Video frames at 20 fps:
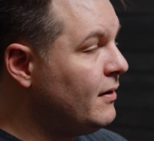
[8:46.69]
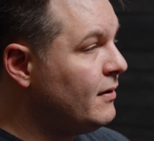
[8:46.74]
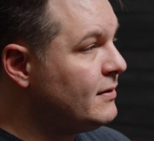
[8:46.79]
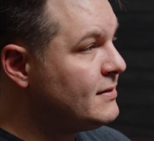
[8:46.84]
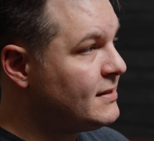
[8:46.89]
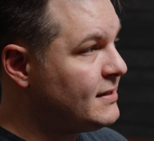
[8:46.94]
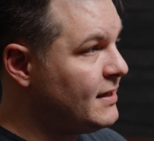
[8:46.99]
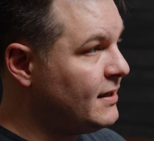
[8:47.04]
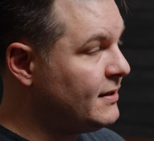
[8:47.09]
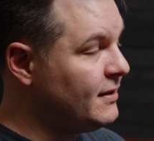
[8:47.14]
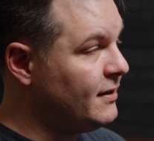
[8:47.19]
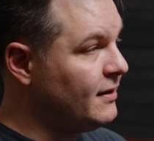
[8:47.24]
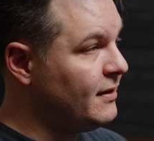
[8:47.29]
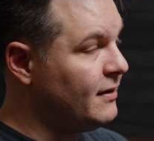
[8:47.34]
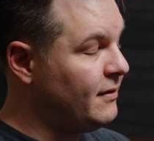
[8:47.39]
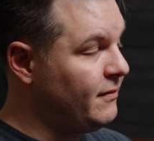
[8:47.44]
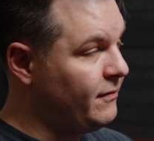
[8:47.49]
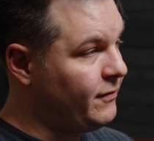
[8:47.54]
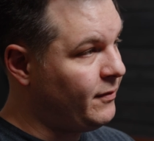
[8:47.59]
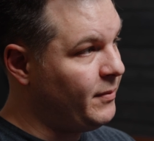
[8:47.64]
sent
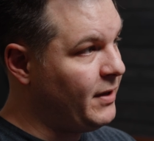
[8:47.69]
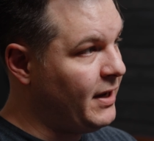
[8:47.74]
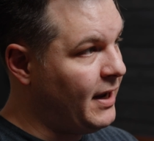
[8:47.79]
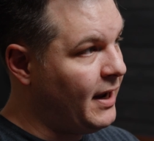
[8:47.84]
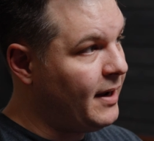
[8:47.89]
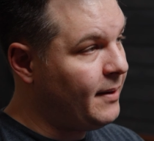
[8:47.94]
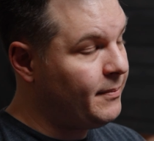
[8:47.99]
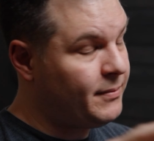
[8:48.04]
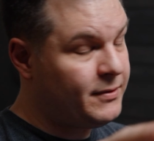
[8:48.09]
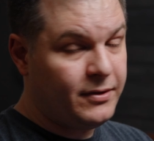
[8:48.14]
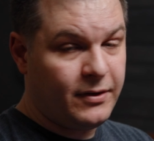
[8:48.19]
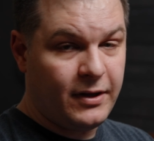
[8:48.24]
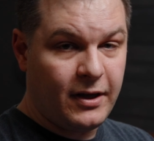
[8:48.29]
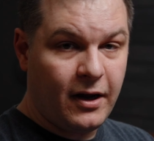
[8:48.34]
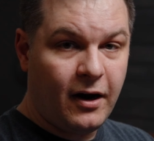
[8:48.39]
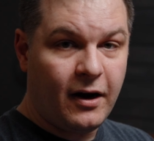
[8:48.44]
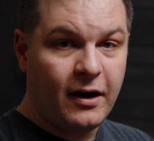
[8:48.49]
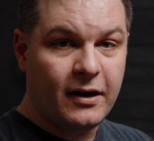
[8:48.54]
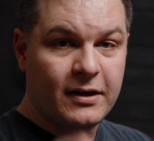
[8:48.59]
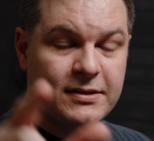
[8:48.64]
it from the amp to the
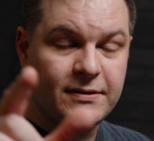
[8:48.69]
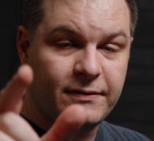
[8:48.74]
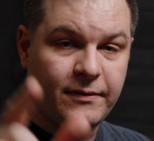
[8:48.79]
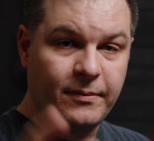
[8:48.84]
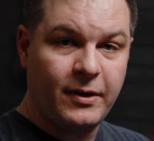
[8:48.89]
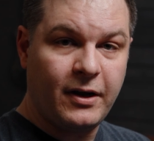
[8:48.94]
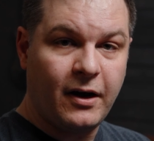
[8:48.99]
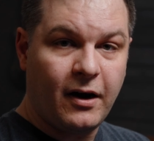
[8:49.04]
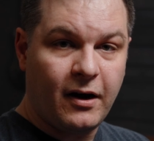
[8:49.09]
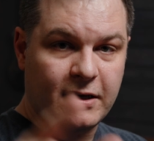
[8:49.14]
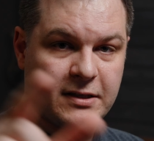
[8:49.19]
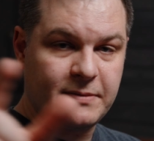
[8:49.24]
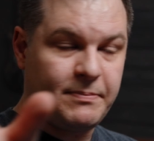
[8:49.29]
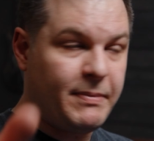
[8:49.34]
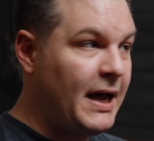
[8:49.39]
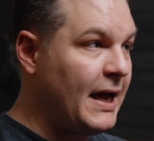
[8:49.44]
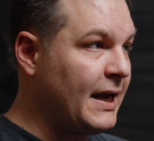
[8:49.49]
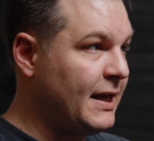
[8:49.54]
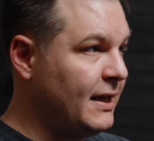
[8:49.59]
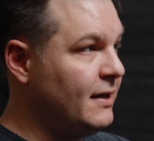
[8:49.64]
aux, from the aux
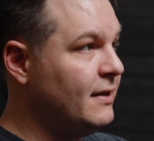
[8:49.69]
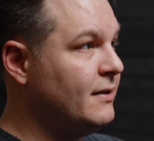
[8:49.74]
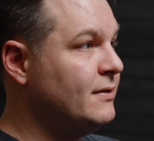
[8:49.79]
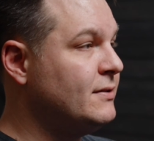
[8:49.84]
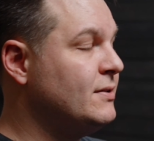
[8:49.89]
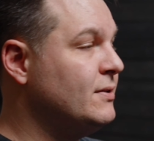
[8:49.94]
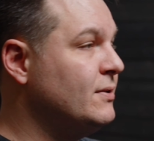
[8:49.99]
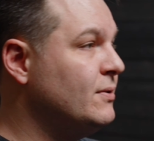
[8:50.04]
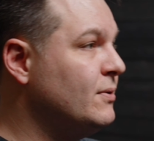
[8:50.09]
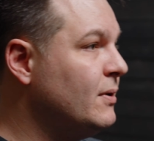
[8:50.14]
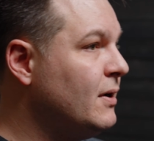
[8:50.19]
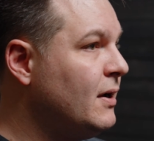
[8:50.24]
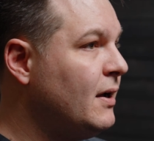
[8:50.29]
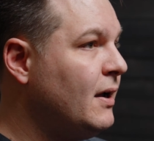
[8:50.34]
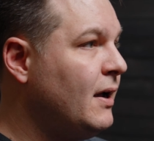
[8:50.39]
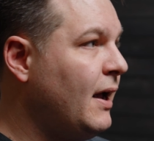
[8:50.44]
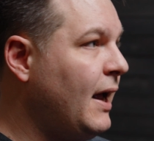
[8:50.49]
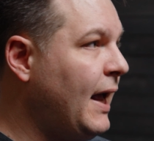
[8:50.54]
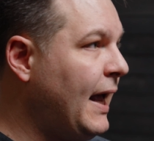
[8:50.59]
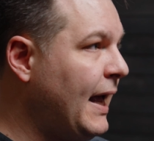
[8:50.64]
back into
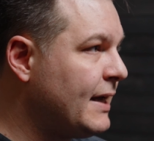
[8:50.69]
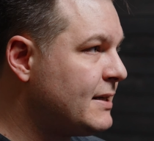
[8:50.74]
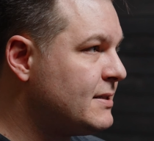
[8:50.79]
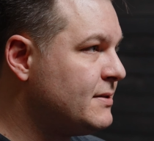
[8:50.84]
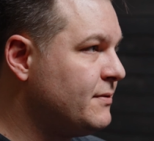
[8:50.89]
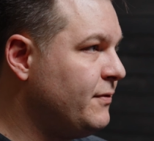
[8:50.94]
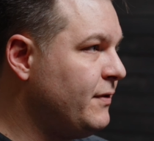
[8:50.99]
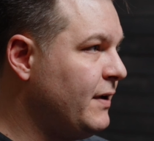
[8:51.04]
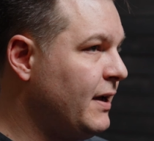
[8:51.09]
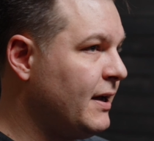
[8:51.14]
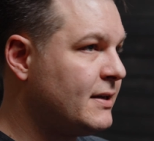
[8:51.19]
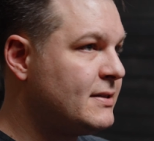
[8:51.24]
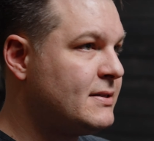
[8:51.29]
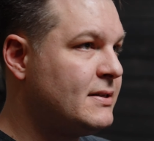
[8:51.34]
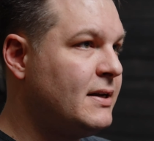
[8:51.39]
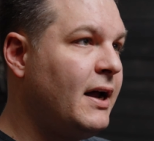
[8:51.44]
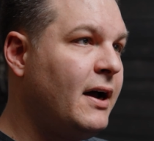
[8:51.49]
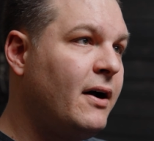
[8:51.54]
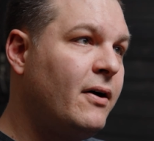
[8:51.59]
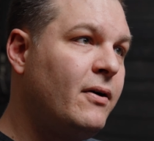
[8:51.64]
Axe-FX.
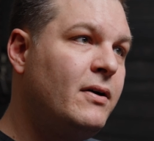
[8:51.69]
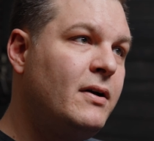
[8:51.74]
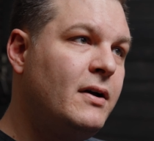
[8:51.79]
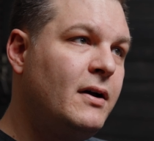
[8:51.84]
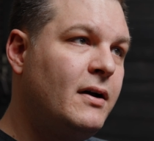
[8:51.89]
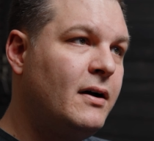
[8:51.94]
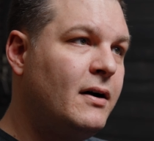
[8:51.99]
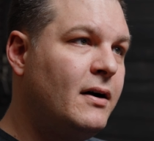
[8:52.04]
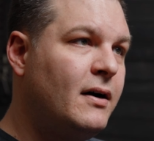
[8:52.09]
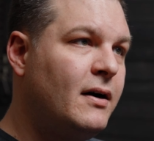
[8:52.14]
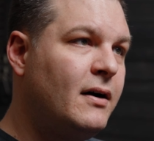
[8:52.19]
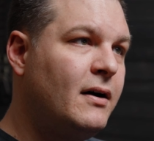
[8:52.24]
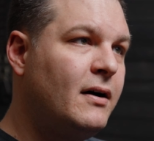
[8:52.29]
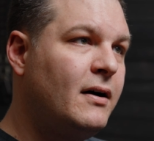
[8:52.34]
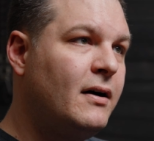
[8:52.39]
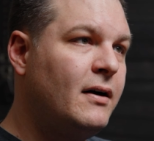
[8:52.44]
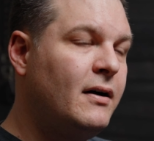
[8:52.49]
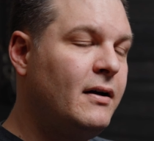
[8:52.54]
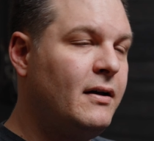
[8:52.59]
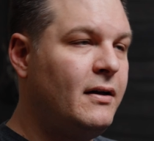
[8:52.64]
Now,
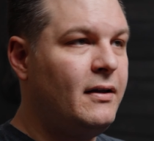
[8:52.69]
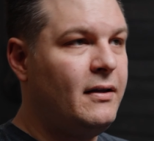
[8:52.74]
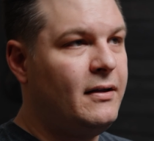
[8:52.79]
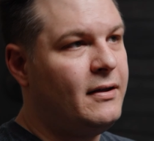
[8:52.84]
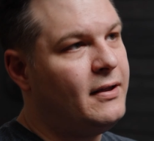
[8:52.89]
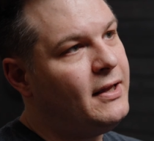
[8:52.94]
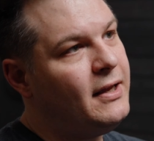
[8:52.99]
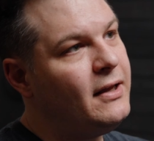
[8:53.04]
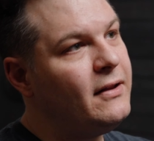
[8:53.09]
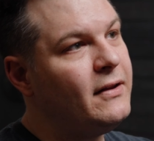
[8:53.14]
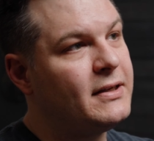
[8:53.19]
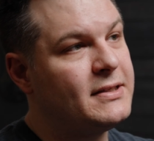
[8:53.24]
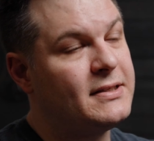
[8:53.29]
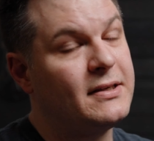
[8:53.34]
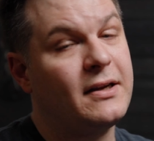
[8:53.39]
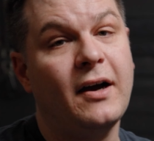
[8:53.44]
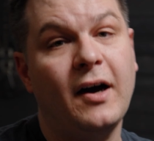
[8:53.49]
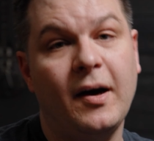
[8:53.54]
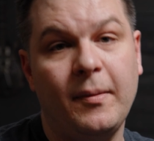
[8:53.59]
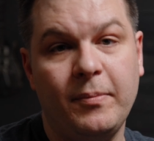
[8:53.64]
Helix
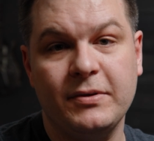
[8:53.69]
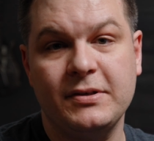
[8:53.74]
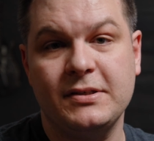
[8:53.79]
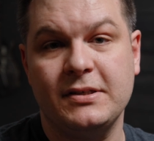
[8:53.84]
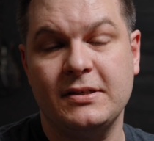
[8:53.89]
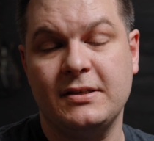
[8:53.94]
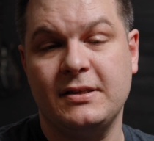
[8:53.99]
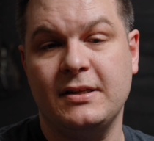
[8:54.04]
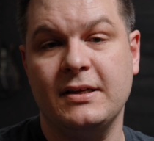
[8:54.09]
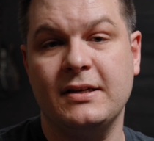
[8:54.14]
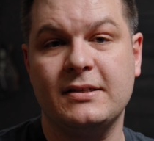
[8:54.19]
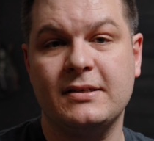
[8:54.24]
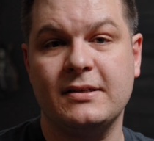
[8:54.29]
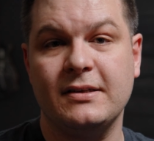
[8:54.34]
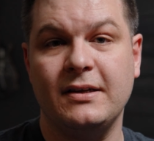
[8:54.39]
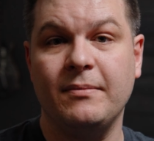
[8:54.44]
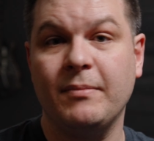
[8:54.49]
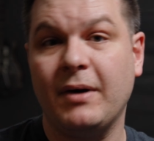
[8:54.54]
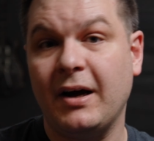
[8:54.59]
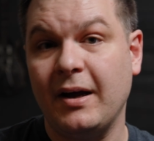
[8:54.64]
accomplishes this,
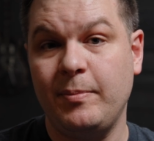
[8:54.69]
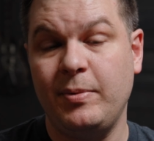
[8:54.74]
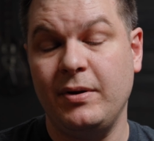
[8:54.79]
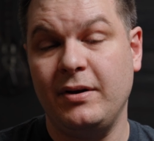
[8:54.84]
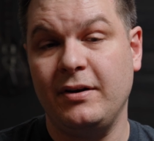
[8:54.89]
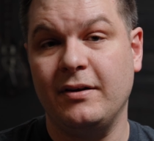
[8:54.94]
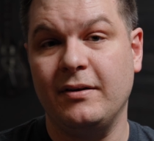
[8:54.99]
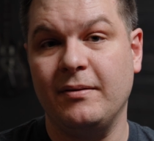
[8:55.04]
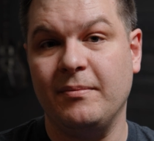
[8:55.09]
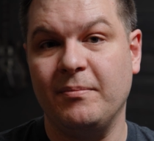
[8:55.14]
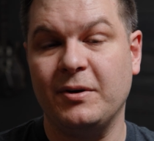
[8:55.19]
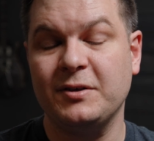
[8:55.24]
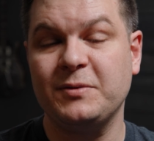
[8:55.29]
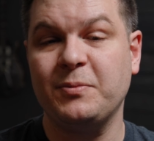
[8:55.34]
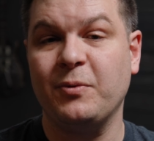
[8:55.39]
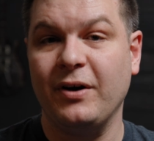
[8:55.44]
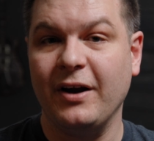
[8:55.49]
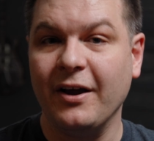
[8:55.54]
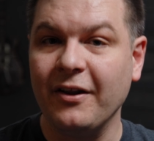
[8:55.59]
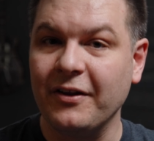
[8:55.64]
in my opinion,
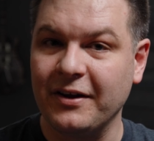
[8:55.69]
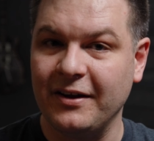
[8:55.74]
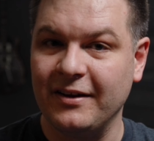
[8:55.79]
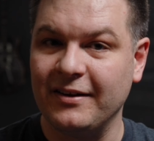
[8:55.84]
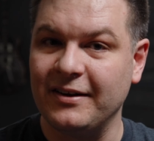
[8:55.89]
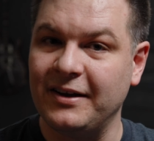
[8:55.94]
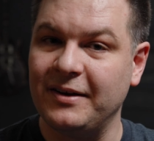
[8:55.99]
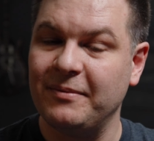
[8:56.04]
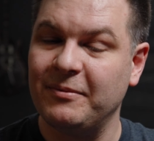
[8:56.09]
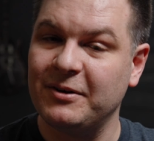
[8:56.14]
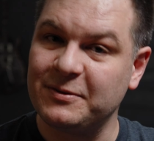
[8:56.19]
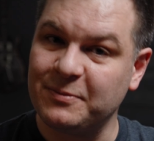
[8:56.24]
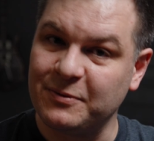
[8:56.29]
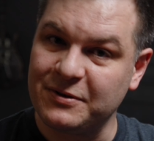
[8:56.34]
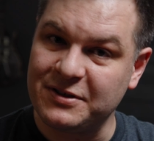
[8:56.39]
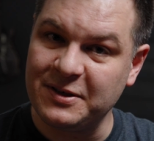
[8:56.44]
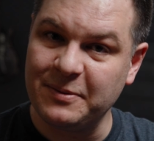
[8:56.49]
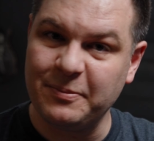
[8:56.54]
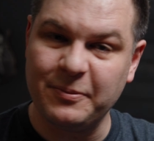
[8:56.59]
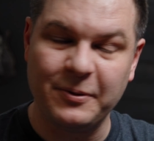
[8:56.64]
much more elegantly, much
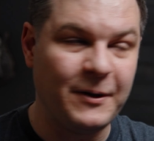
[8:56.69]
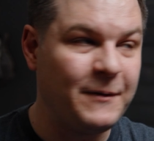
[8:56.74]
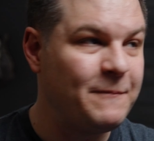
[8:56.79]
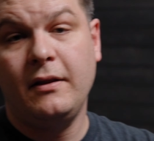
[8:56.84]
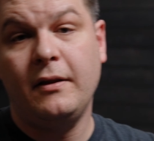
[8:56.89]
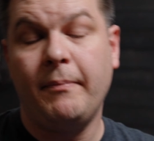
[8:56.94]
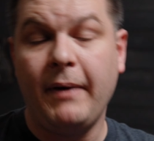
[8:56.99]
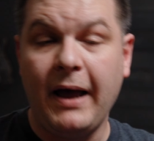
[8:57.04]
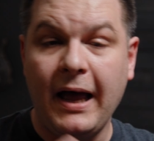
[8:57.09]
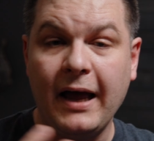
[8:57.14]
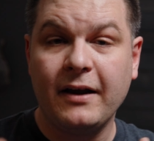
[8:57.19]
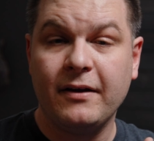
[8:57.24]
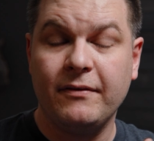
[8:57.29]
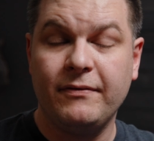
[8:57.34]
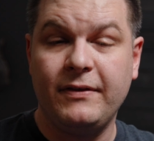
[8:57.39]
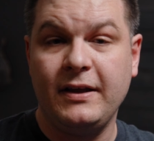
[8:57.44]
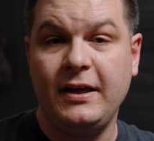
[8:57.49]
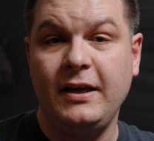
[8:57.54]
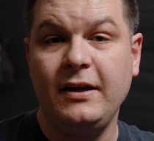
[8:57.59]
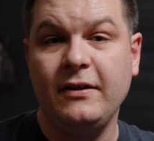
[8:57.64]
more simply. The back
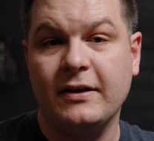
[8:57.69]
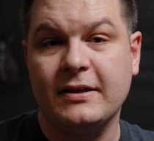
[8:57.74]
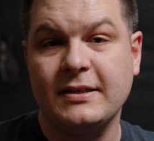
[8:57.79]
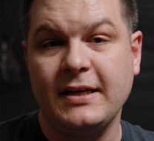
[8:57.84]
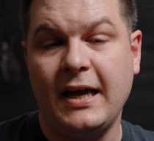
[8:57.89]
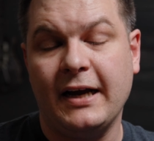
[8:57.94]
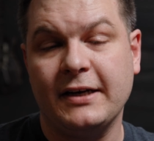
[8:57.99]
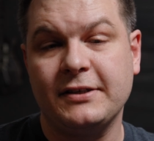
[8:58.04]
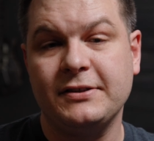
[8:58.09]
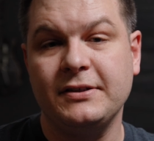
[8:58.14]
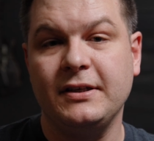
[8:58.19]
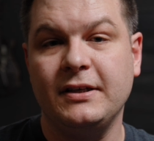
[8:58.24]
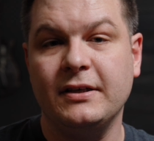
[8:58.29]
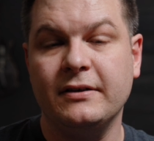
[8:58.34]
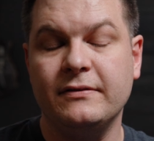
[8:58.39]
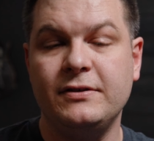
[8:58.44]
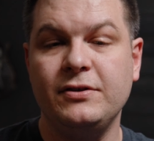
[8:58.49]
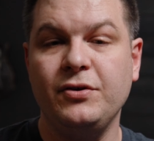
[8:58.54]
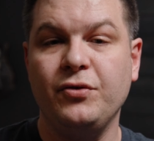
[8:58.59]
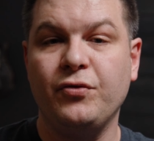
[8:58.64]
of the Helix actually
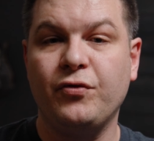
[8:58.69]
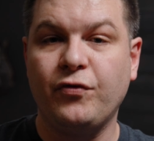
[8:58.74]
gives you